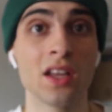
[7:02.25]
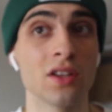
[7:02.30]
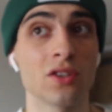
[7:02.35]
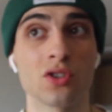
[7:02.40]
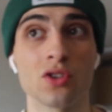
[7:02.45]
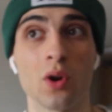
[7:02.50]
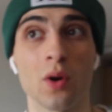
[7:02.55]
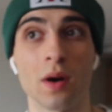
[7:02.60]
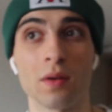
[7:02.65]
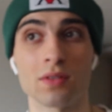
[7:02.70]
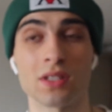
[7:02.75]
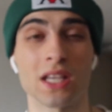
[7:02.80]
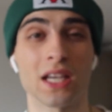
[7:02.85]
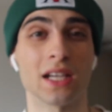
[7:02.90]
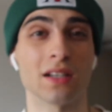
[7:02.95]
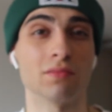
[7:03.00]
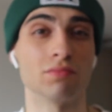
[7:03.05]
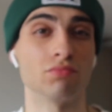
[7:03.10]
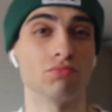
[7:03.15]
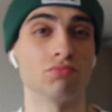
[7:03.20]
So I was
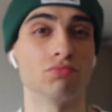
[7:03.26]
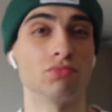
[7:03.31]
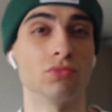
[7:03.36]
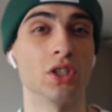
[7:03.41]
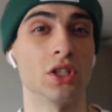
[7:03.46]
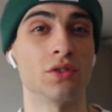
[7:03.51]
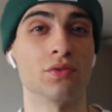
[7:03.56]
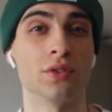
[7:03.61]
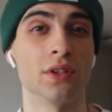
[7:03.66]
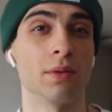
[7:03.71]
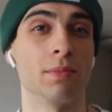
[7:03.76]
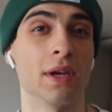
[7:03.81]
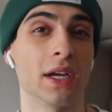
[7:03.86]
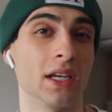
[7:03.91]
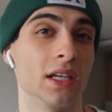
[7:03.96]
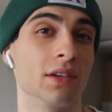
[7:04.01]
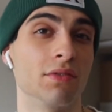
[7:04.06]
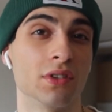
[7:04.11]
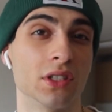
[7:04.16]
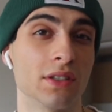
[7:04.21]
like, doesn't really make
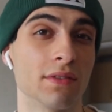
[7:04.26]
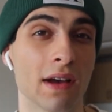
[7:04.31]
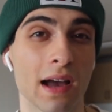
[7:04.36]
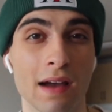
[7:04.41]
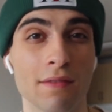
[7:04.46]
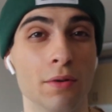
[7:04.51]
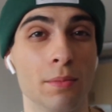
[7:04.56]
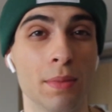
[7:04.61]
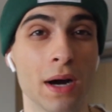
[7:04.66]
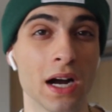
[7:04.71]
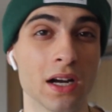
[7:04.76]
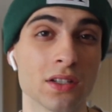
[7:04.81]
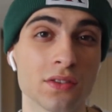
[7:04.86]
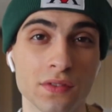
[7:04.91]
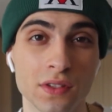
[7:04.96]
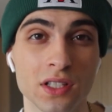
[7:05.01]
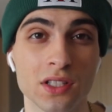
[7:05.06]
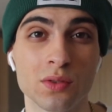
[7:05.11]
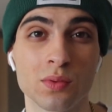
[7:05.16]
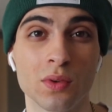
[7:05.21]
a difference if I have a box
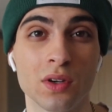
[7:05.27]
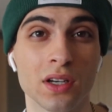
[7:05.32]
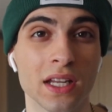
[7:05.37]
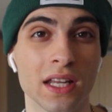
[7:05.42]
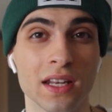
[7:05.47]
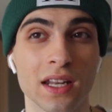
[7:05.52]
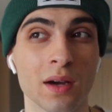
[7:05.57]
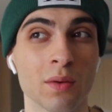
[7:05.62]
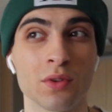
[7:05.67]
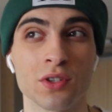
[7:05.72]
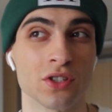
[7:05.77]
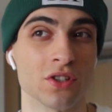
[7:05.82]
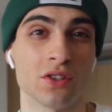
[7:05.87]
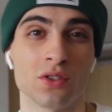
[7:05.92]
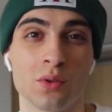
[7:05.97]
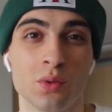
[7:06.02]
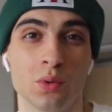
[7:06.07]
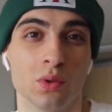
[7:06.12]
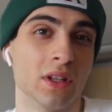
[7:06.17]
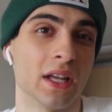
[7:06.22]
for this one. And that one's
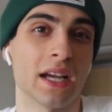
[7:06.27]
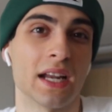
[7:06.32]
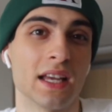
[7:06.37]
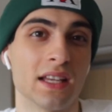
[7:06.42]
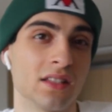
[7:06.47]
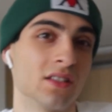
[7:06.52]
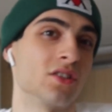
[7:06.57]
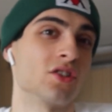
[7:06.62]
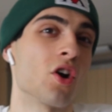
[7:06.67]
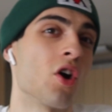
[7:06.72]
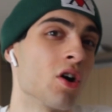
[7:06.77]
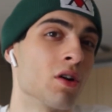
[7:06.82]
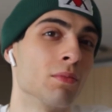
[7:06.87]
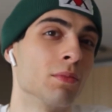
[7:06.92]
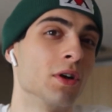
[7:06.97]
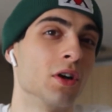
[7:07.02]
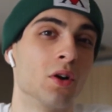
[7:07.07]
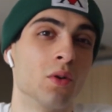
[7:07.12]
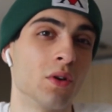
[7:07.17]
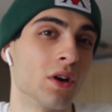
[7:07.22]
just cool. Like it has his
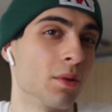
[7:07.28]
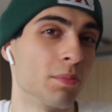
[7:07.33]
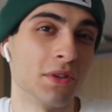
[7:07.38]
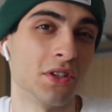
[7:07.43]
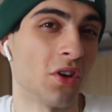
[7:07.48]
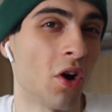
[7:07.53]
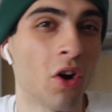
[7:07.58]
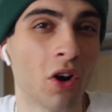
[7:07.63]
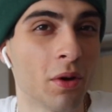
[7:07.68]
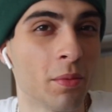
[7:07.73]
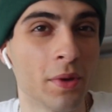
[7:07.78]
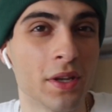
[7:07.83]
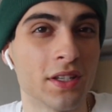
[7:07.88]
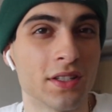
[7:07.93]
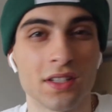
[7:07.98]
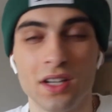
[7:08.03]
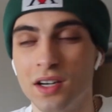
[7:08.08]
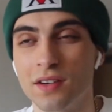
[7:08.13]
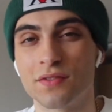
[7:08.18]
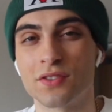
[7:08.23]
karma going up his arm and
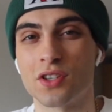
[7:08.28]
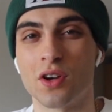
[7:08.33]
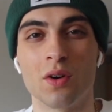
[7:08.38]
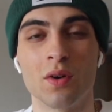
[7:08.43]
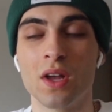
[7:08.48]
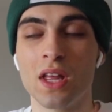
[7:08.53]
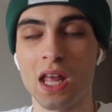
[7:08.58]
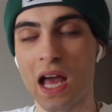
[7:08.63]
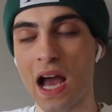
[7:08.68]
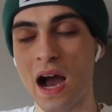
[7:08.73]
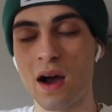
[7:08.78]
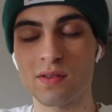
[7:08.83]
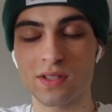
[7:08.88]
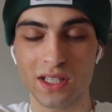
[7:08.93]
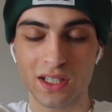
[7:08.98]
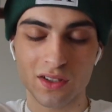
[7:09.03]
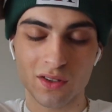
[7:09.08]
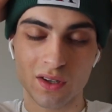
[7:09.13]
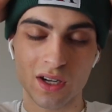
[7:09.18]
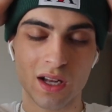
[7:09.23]
stuff. So I was
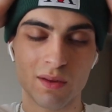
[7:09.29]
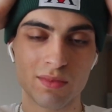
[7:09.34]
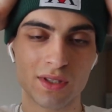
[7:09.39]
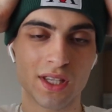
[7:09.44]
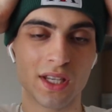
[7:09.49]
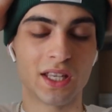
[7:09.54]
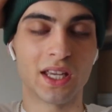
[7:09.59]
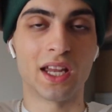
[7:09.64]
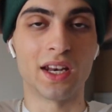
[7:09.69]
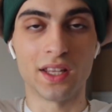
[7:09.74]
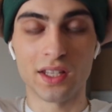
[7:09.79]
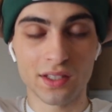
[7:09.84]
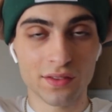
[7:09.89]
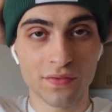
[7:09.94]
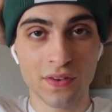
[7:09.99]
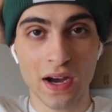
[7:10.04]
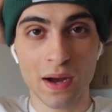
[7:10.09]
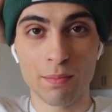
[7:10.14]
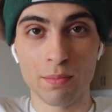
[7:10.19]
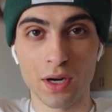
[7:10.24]
like, you know what? I'm just gonna get it. It's
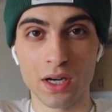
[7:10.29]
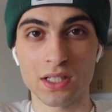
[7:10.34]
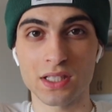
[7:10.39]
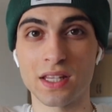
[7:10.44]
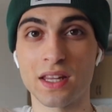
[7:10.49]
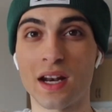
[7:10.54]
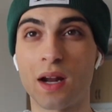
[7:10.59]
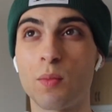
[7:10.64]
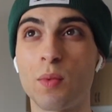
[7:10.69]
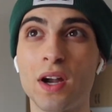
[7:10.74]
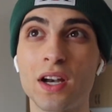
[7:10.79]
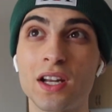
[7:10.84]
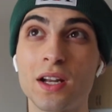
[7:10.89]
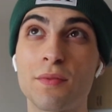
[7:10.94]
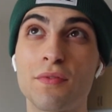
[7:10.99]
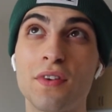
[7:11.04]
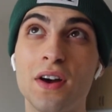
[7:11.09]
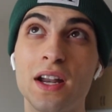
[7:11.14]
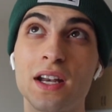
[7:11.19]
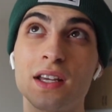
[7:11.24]
five bucks. And then I wound
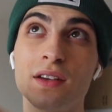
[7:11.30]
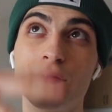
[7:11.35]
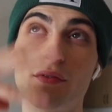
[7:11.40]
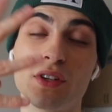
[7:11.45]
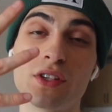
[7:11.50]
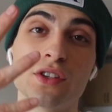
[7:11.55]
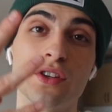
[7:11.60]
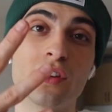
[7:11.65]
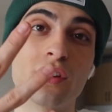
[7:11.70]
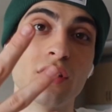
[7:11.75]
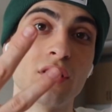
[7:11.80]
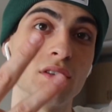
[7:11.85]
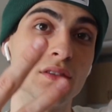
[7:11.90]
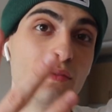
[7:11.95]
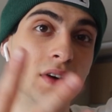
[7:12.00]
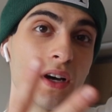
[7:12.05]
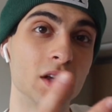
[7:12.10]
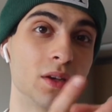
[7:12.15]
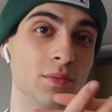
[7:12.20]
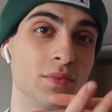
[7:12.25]
up finding Visitor
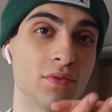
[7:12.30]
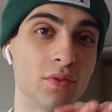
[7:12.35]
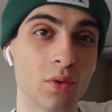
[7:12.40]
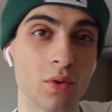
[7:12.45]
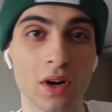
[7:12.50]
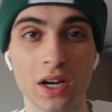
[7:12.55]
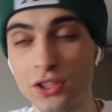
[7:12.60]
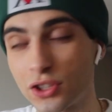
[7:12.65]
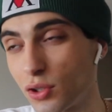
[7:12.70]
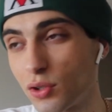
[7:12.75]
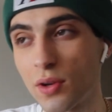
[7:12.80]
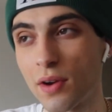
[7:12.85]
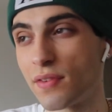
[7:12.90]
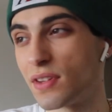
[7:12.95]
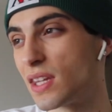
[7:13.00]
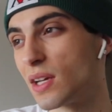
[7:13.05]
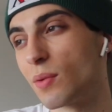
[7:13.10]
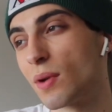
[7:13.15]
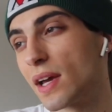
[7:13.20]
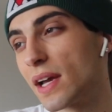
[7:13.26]
Volume 4. I'll show you
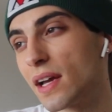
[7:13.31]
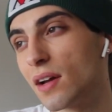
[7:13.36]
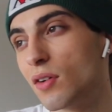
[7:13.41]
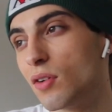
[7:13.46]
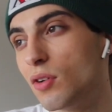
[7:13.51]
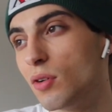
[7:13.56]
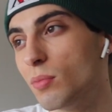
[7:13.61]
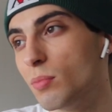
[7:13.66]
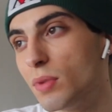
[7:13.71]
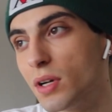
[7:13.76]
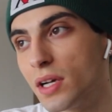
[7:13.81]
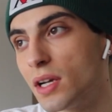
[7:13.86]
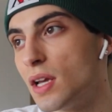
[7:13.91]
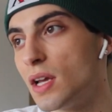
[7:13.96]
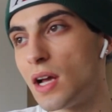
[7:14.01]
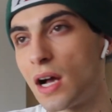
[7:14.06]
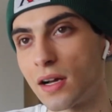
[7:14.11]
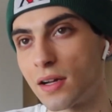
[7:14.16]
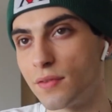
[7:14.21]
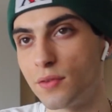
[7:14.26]
everything when I get home, but
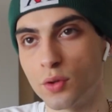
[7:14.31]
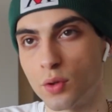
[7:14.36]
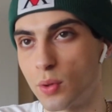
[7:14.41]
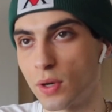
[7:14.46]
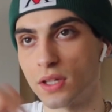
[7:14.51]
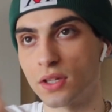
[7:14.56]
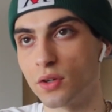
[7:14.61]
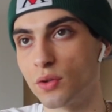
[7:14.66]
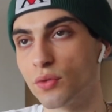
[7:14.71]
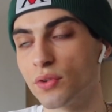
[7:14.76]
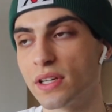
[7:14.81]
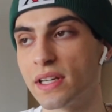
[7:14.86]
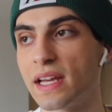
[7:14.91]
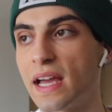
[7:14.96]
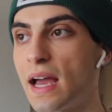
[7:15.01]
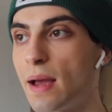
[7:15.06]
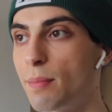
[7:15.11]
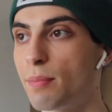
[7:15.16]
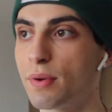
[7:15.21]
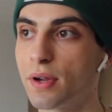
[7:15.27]
I'll give you a quick little
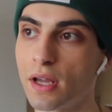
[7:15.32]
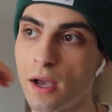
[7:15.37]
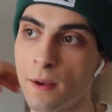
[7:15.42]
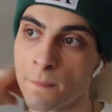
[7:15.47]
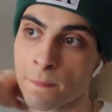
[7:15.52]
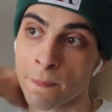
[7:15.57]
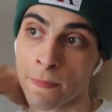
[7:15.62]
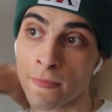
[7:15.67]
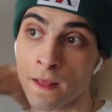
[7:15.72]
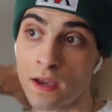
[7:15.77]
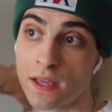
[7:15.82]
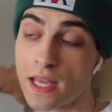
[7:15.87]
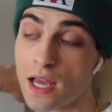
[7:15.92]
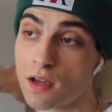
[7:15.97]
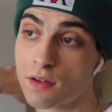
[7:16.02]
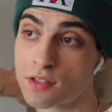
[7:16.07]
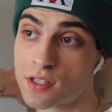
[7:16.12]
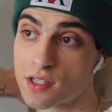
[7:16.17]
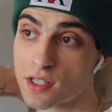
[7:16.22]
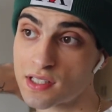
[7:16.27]
recap. But uh,
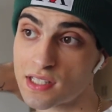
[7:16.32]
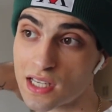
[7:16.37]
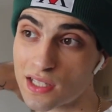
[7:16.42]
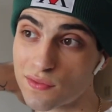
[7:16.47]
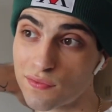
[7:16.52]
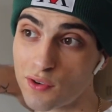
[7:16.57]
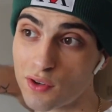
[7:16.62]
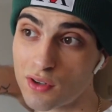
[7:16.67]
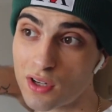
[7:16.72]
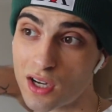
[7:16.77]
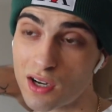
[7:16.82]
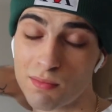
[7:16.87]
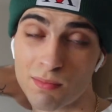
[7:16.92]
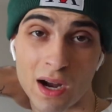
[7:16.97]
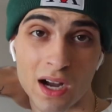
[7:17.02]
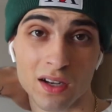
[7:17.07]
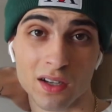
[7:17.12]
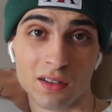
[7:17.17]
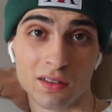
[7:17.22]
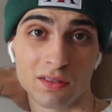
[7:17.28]
yeah, successful uh,
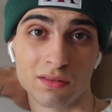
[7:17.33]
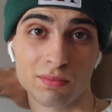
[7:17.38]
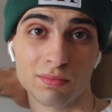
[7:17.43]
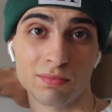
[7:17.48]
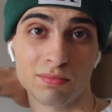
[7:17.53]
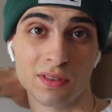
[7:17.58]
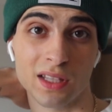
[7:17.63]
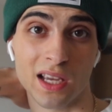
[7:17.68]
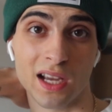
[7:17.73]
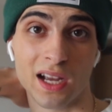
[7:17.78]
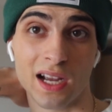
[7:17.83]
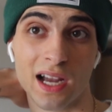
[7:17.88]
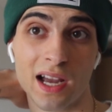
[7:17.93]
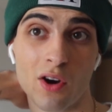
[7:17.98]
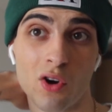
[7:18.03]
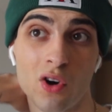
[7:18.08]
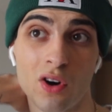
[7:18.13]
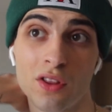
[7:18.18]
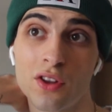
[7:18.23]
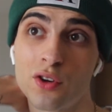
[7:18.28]
manga thing. I
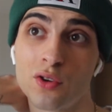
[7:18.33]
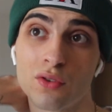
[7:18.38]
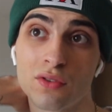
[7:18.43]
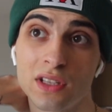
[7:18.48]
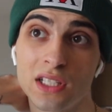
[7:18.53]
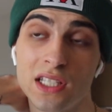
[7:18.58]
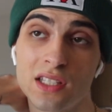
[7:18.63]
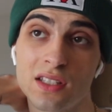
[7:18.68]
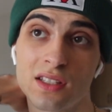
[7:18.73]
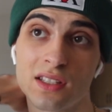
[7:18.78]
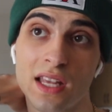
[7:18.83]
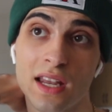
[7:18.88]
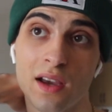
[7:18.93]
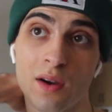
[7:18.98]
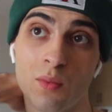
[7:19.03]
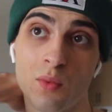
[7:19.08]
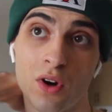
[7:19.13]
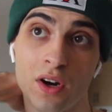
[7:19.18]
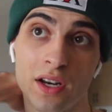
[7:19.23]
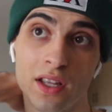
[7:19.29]
got all the new releases that
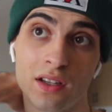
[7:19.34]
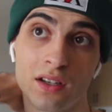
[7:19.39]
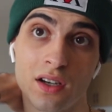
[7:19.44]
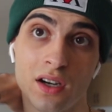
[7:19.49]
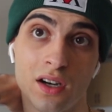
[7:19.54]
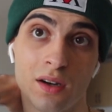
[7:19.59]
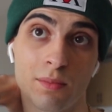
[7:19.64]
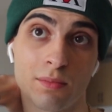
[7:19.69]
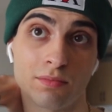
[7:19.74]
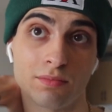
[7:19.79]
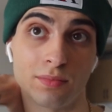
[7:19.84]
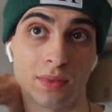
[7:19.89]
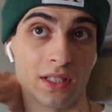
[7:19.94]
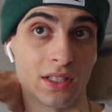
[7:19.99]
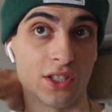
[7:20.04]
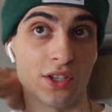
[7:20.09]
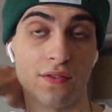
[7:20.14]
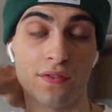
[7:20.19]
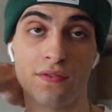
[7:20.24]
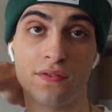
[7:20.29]
I wanted. Um,
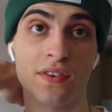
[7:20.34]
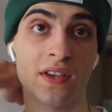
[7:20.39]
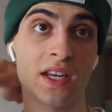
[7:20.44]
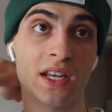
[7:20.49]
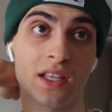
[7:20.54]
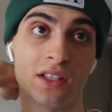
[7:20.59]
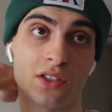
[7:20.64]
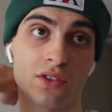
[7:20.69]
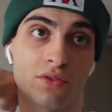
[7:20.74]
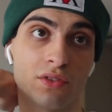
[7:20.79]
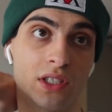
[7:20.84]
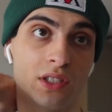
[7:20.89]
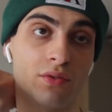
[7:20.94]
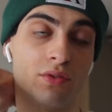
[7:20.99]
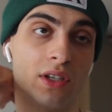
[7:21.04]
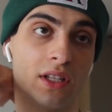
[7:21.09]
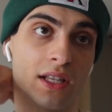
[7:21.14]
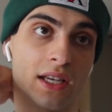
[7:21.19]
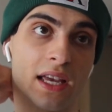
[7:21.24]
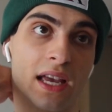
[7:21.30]
been fiending to read
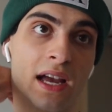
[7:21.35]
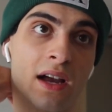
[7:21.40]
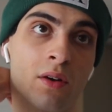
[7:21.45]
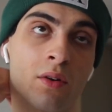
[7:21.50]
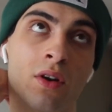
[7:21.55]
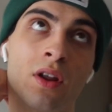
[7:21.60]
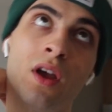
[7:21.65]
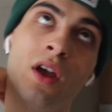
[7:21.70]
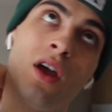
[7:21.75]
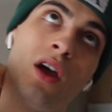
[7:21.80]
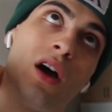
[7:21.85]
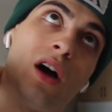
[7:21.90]
Real Account.